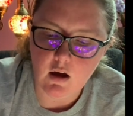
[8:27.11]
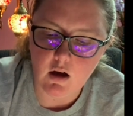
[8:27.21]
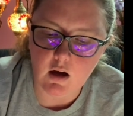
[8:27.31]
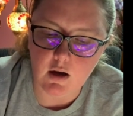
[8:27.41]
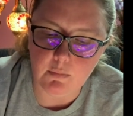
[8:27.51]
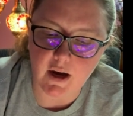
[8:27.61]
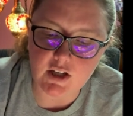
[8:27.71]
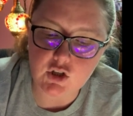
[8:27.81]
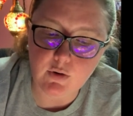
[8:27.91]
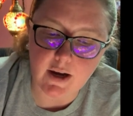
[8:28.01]
I
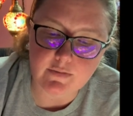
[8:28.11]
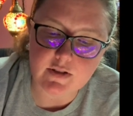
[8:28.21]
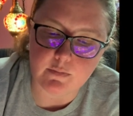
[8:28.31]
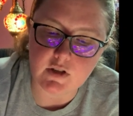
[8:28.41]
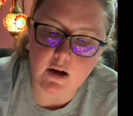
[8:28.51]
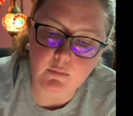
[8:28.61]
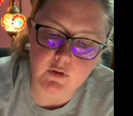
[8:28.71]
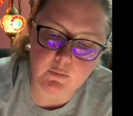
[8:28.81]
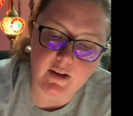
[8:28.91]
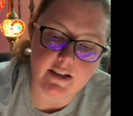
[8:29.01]
do have some
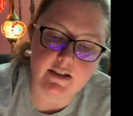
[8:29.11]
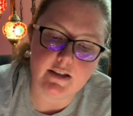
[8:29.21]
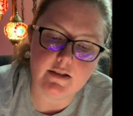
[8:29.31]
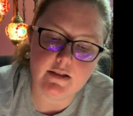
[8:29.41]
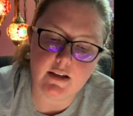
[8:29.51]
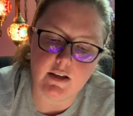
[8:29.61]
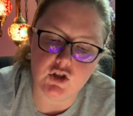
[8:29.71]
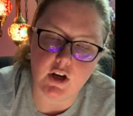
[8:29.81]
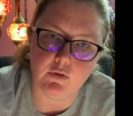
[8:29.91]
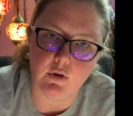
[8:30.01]
tumbled pieces in
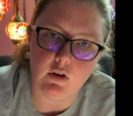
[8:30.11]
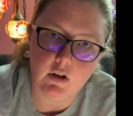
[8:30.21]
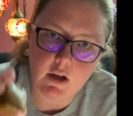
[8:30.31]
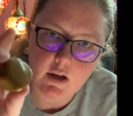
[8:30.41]
general.